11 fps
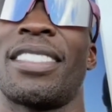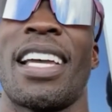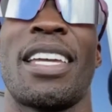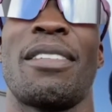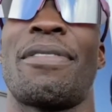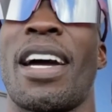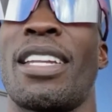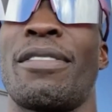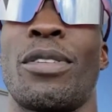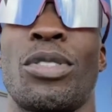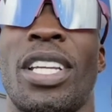I get
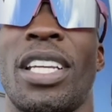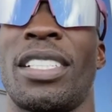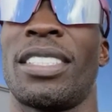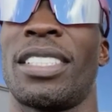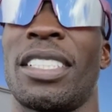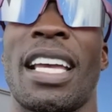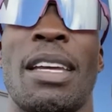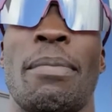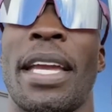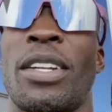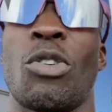fired the first day because I
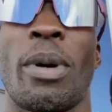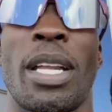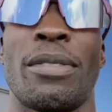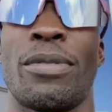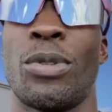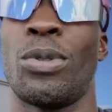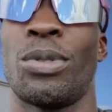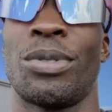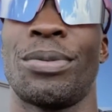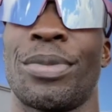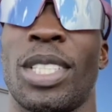ain't making nobody food.
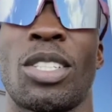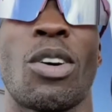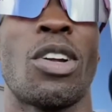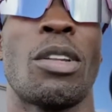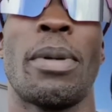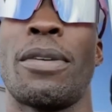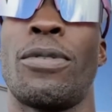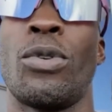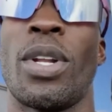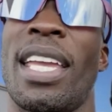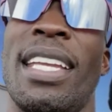It's hard to make
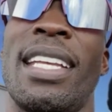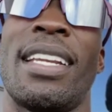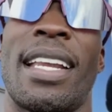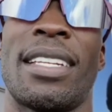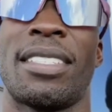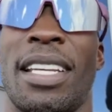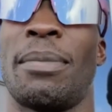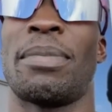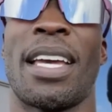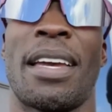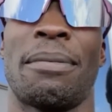food and eat it at the
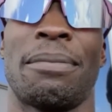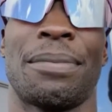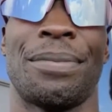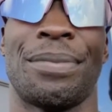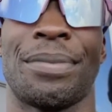same time.